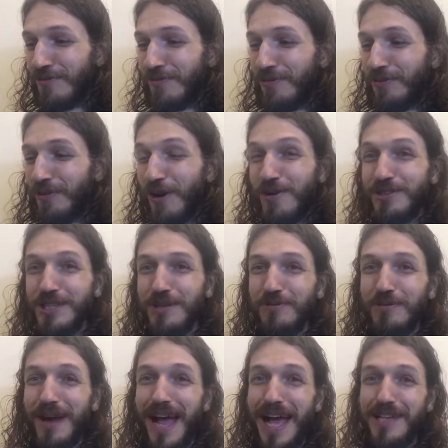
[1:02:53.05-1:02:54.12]
frozen
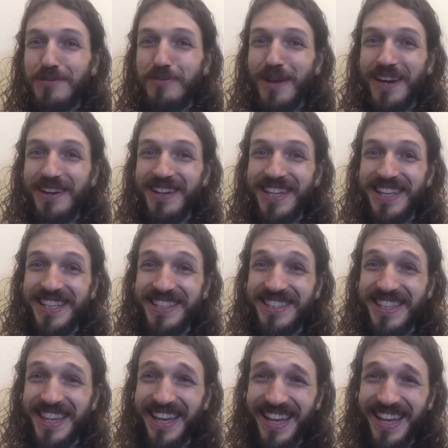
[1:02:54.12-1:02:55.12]
raspberries?